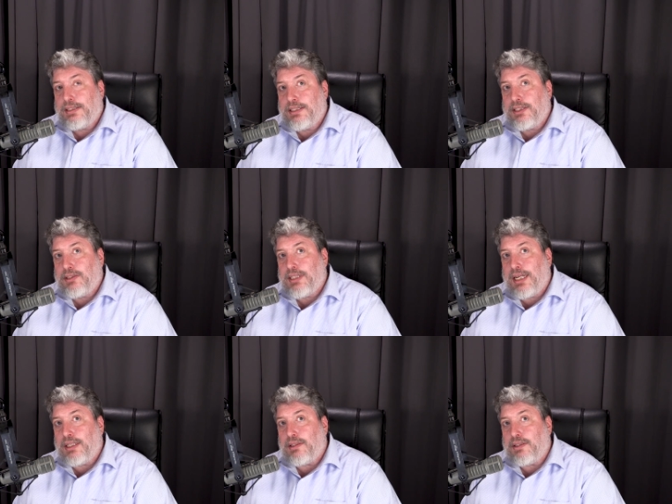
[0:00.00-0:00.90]
There's
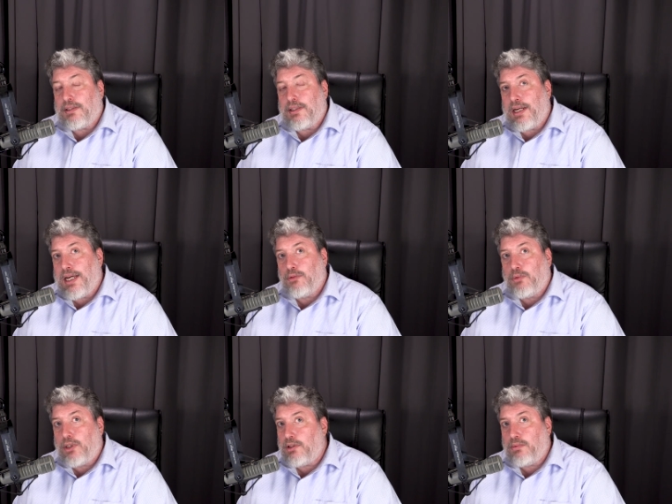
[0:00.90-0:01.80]
a a
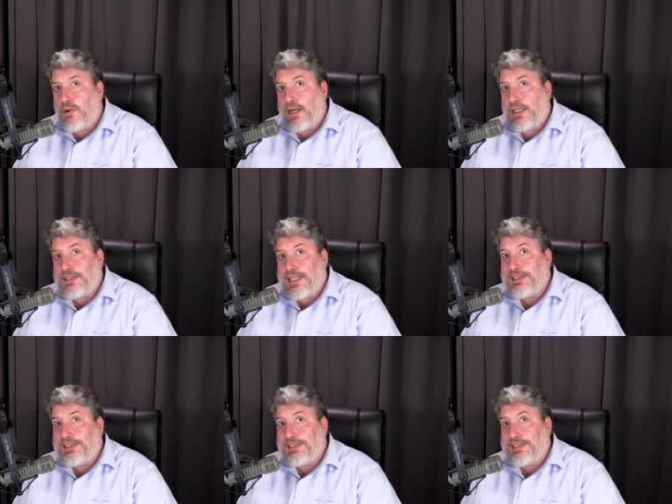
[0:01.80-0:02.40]
worldwide